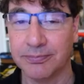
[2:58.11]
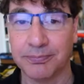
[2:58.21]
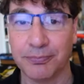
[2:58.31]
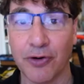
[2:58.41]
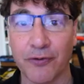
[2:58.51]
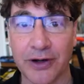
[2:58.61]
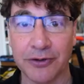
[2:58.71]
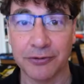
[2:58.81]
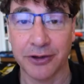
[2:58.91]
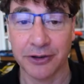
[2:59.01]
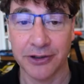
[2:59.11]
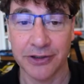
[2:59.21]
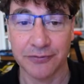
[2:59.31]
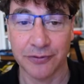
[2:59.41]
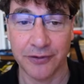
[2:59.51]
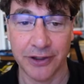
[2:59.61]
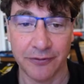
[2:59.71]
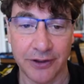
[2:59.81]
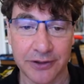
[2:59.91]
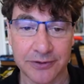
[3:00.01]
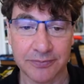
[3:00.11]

profile directory is for Firefox.